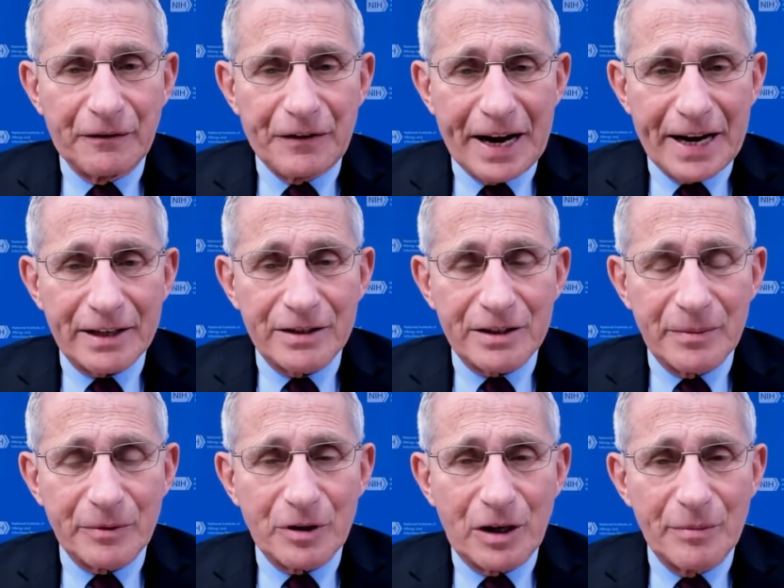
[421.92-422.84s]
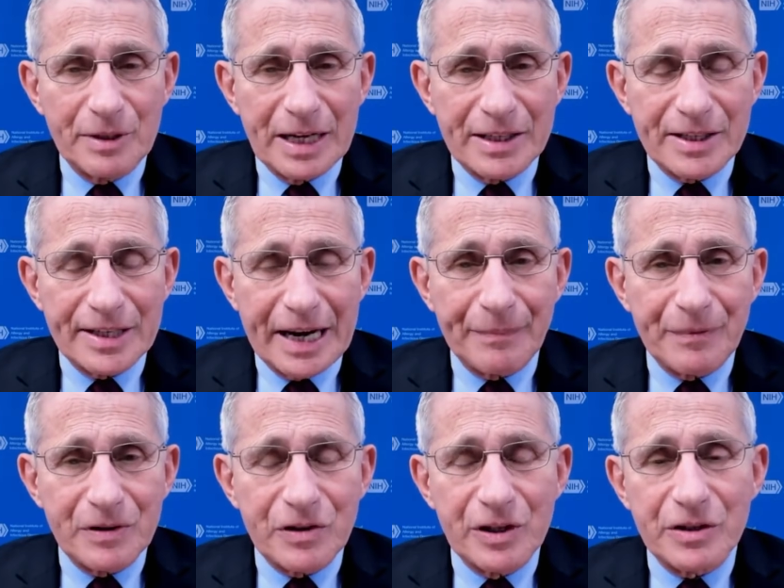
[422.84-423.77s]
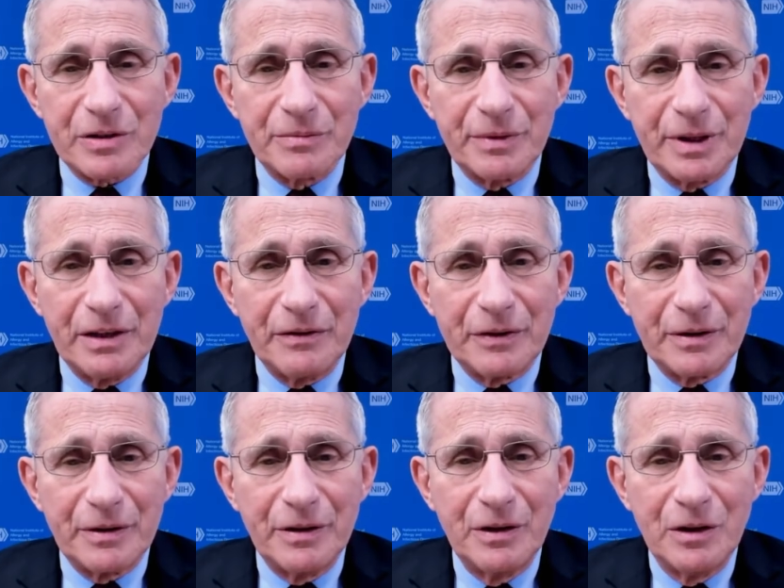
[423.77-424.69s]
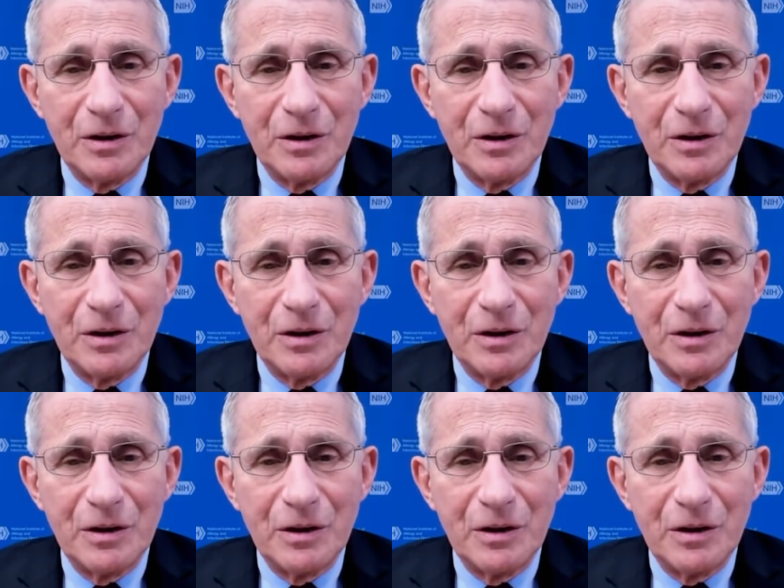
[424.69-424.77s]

fact, sometimes that skepticism even